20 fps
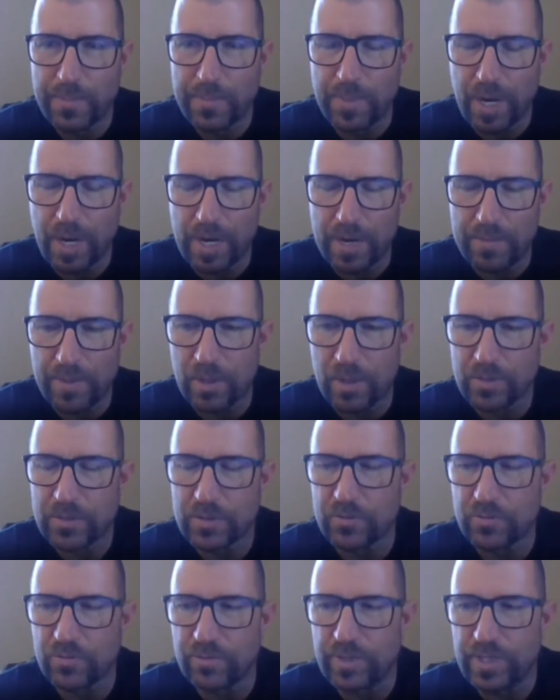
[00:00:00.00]
My
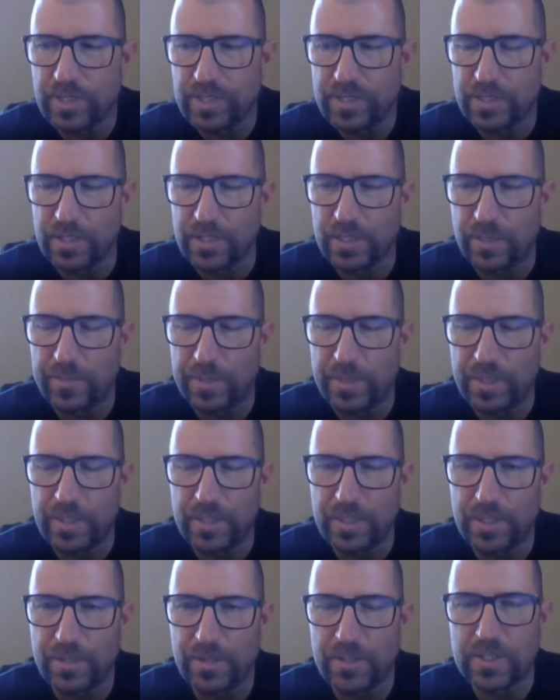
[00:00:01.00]
most recent, I've been
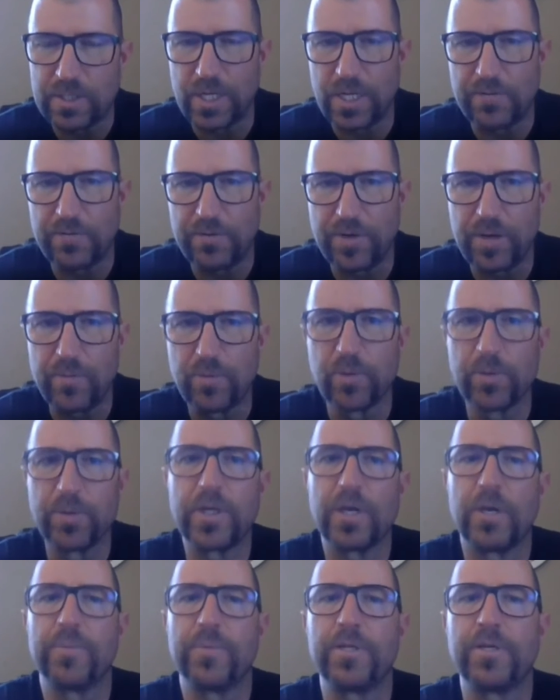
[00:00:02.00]
here at Santa Fe
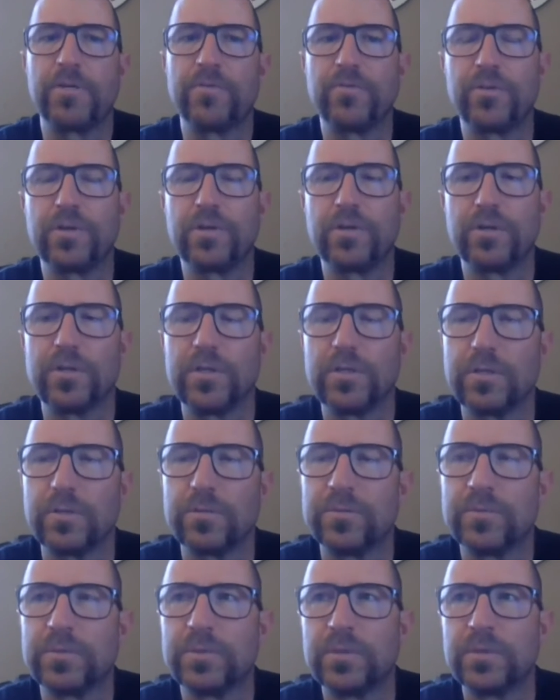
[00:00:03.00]
Brewing Company
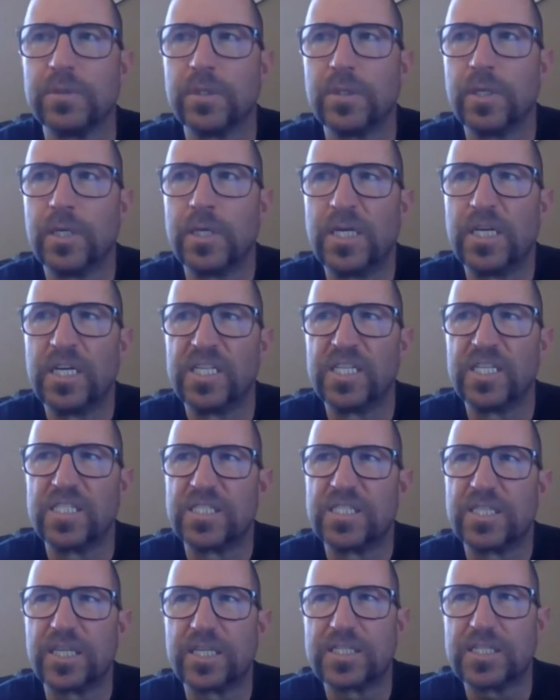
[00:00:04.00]
for
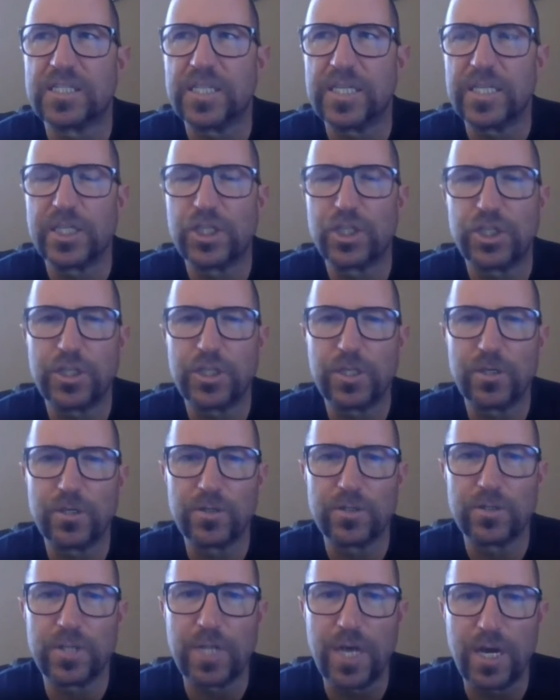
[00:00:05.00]
6-ish
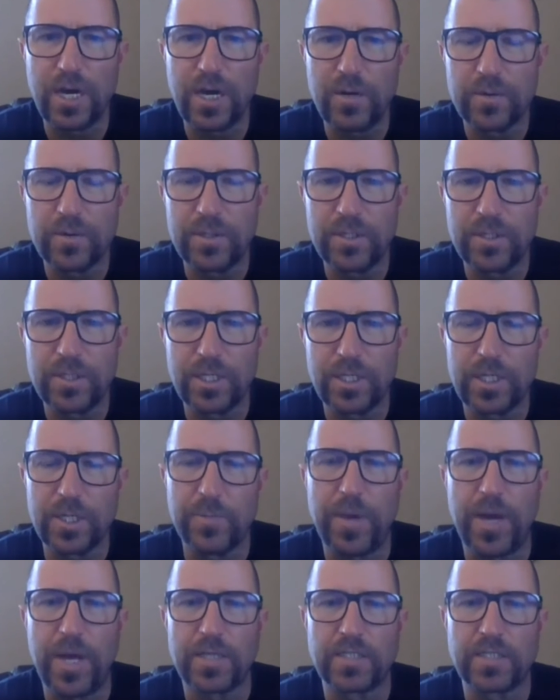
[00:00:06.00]
years now in the
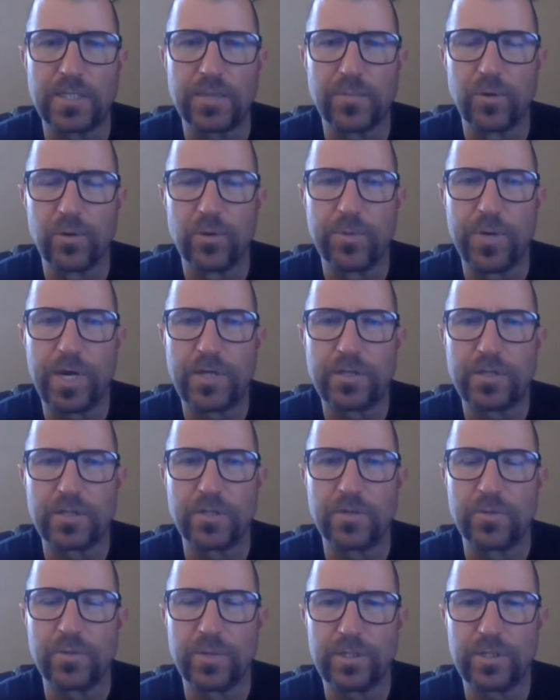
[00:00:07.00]
capacity of
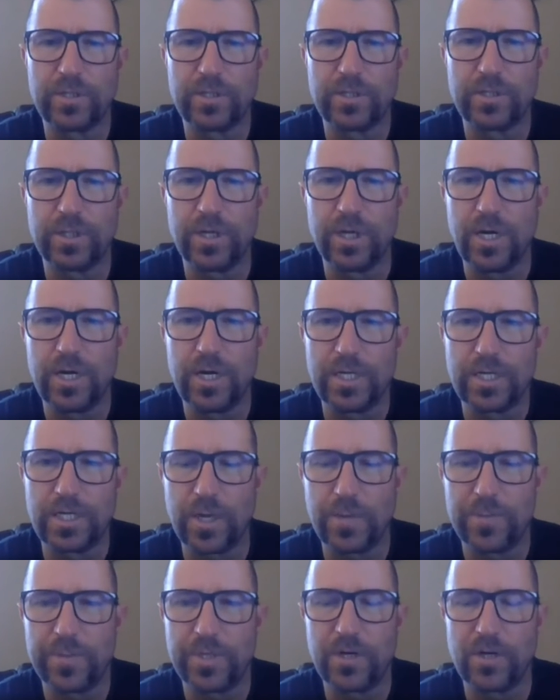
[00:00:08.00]
Brewmaster, which in a
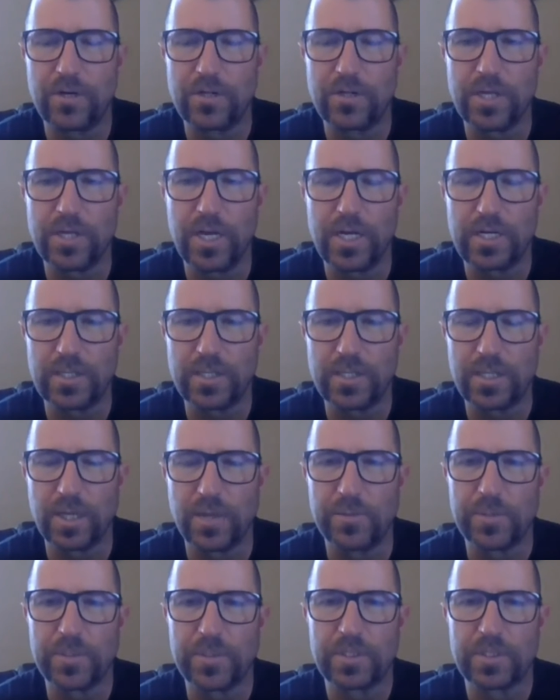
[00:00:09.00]
company our size
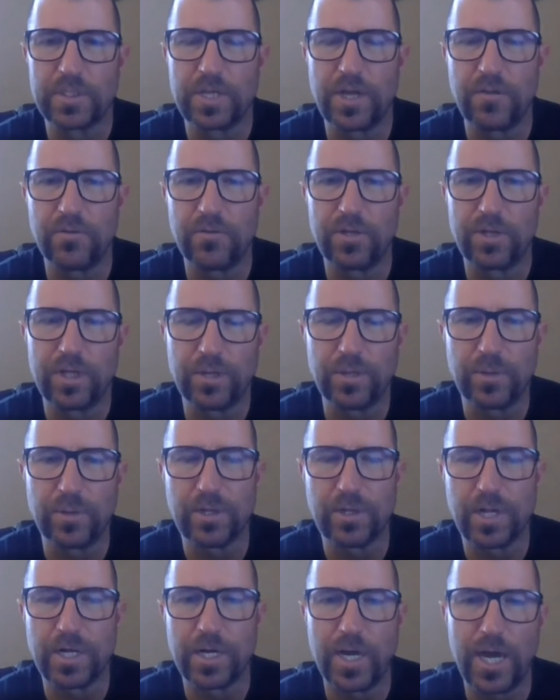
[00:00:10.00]
encompasses everything. I wear
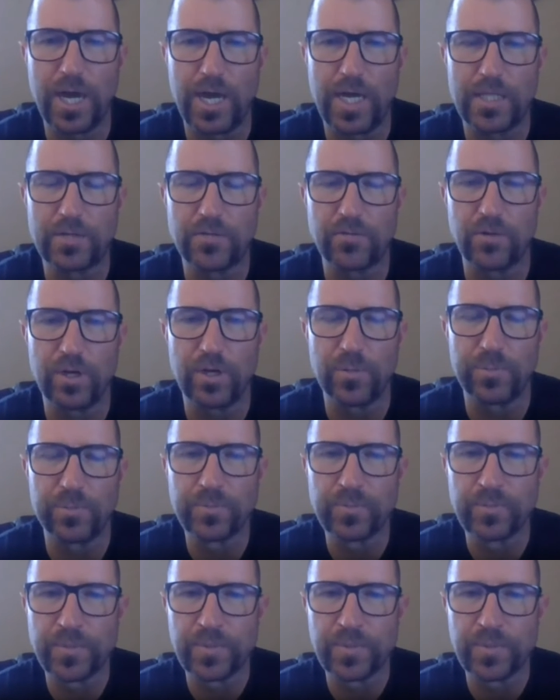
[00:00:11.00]
a lot of hats, from